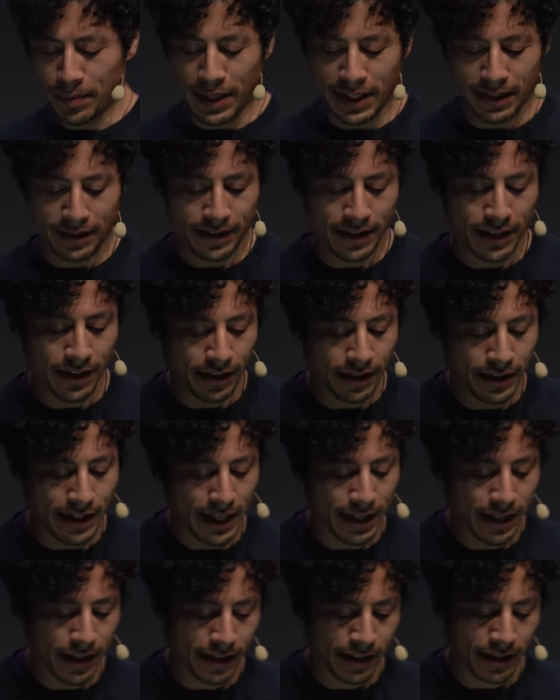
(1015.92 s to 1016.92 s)
we might see our
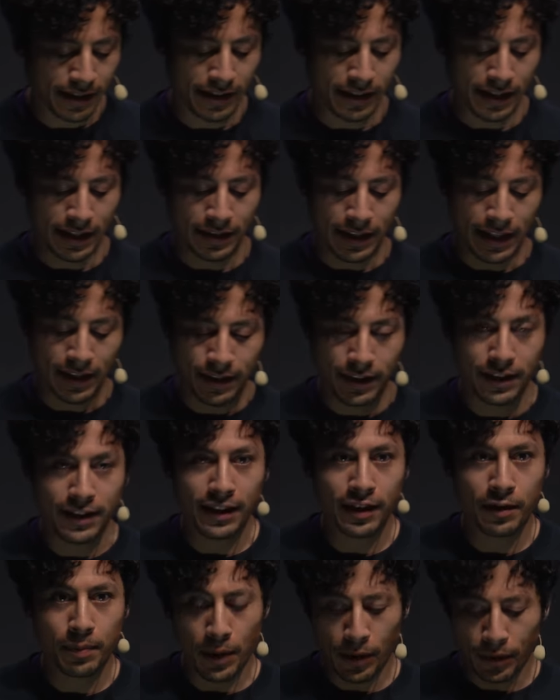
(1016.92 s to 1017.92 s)
data as
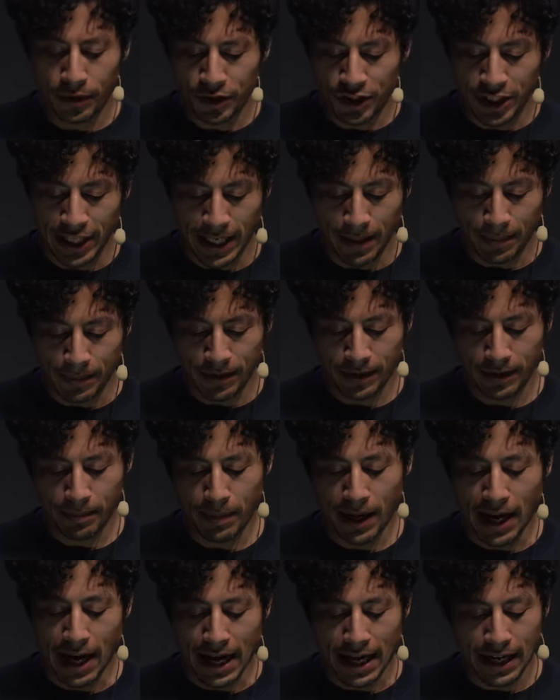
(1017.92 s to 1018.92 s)
entities both shaped
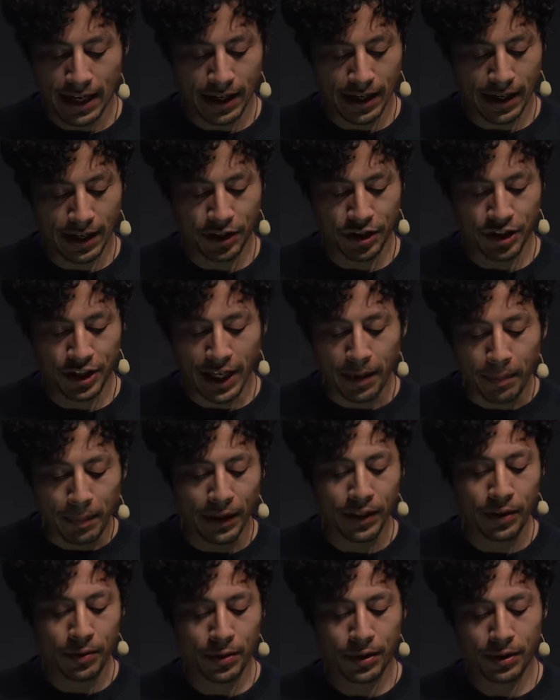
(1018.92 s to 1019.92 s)
by and
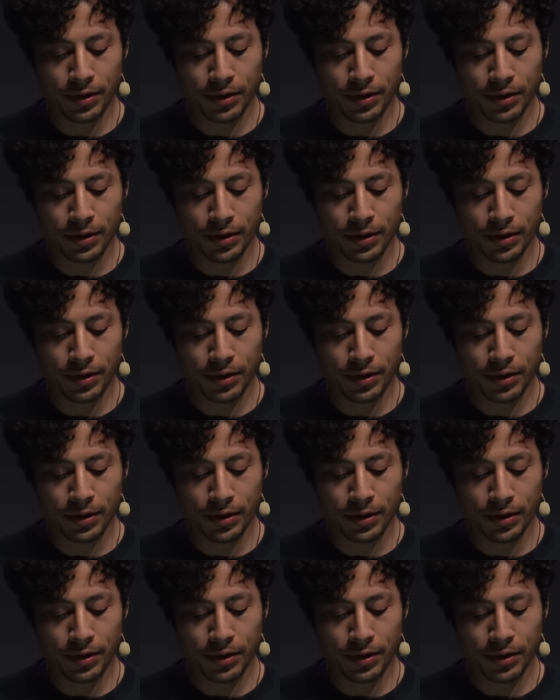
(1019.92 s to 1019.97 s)
shaping the